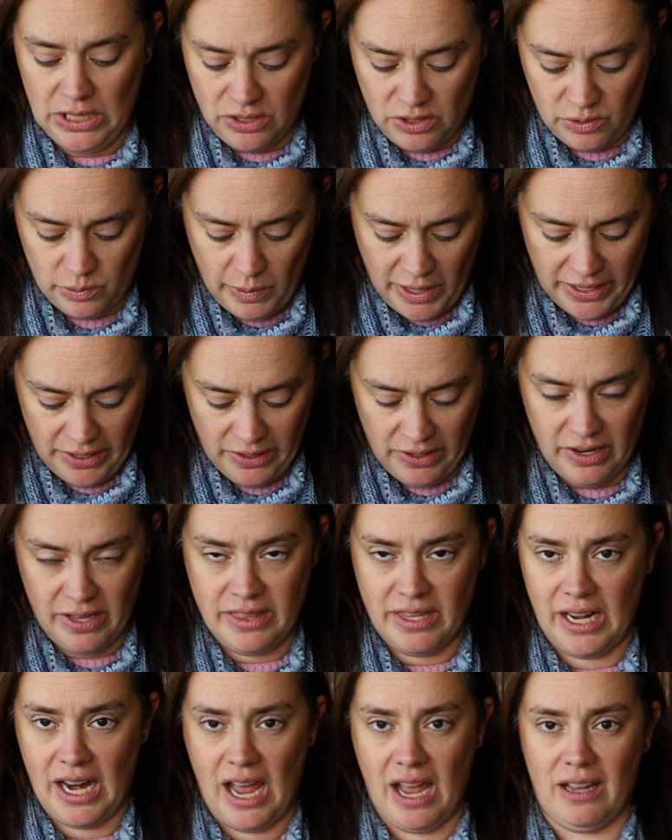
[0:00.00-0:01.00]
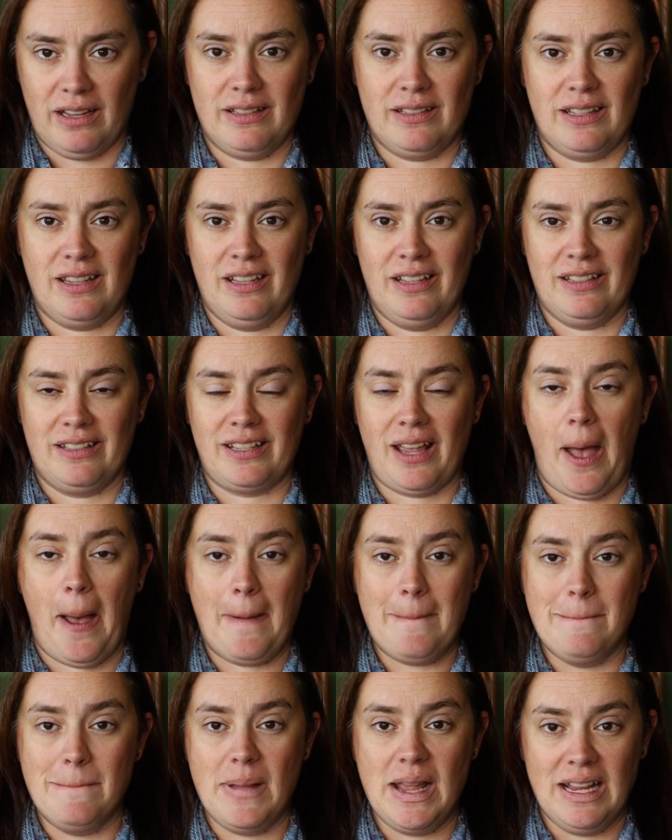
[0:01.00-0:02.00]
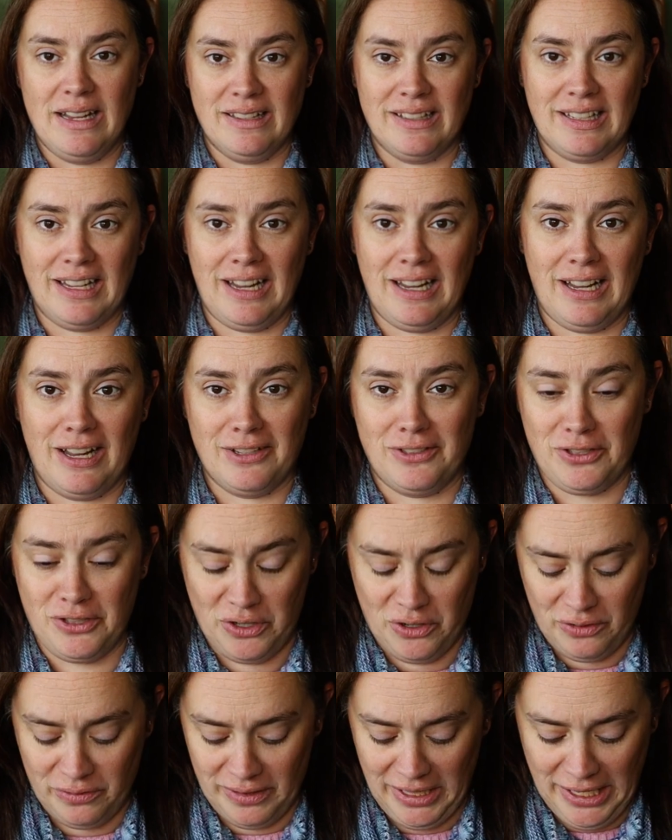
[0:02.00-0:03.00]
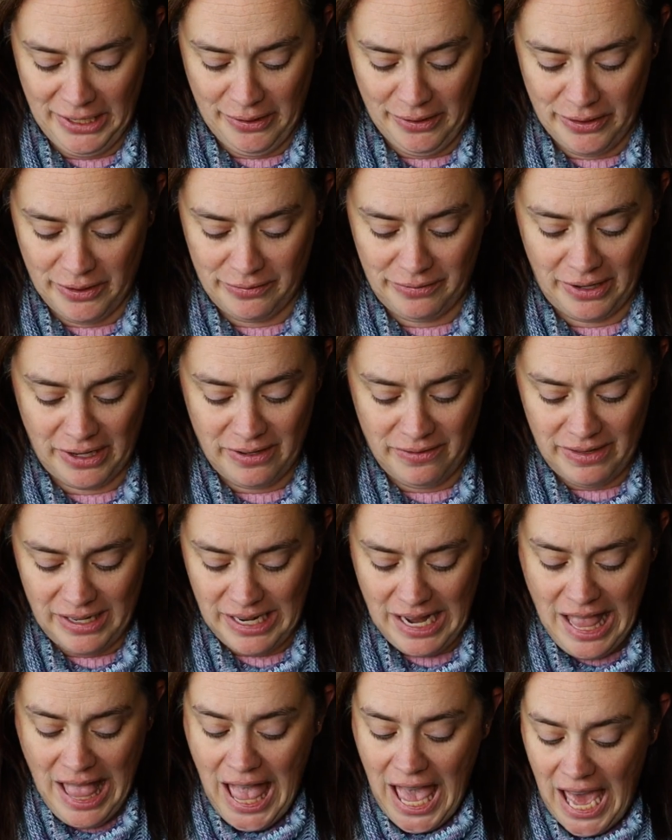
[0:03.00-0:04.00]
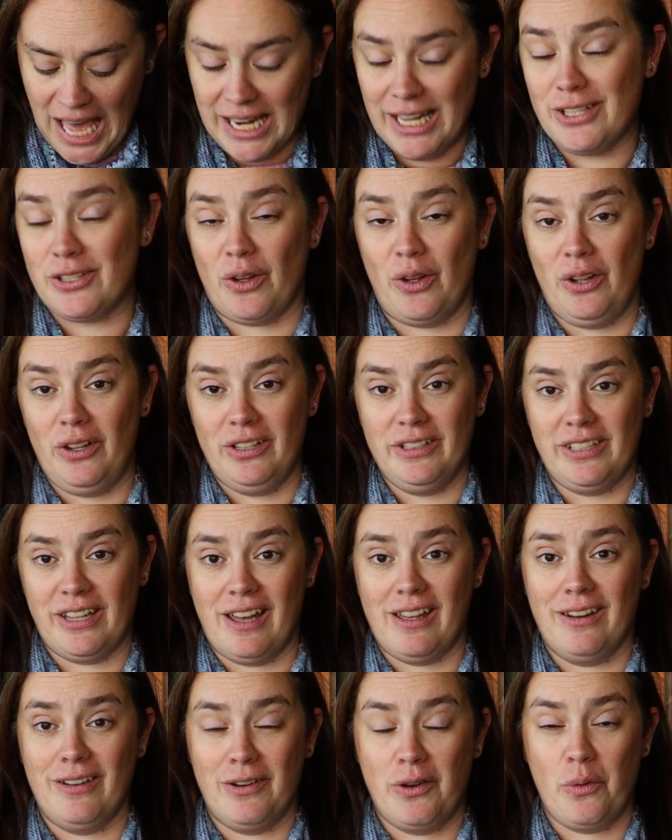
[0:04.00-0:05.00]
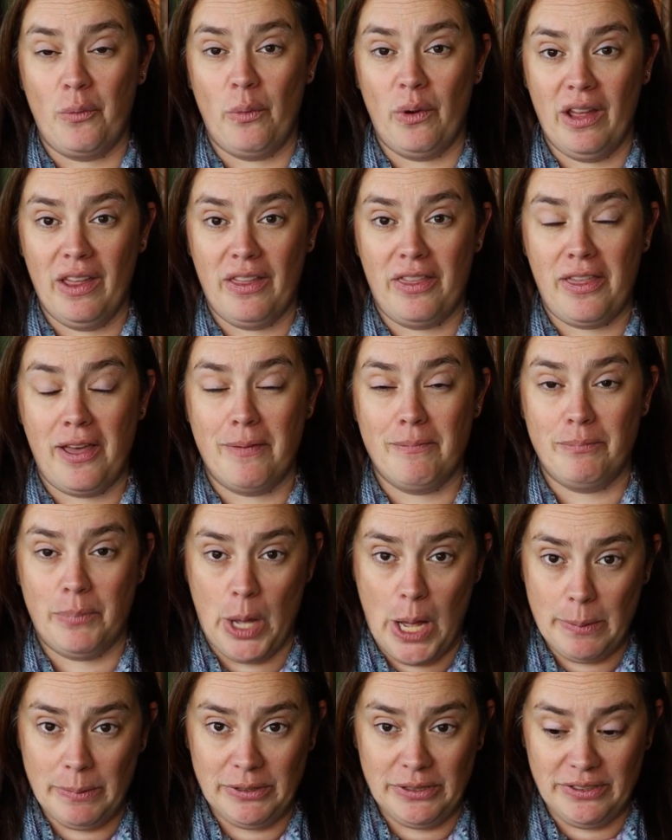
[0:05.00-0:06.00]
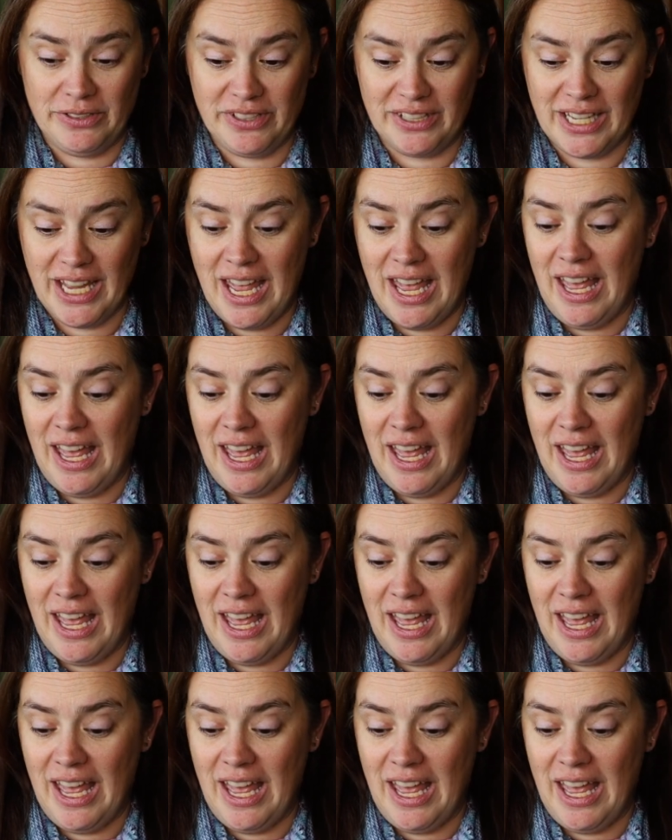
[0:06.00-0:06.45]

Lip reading: sweater that has this amazing snowflake on the front of it, and it's all done with baubles.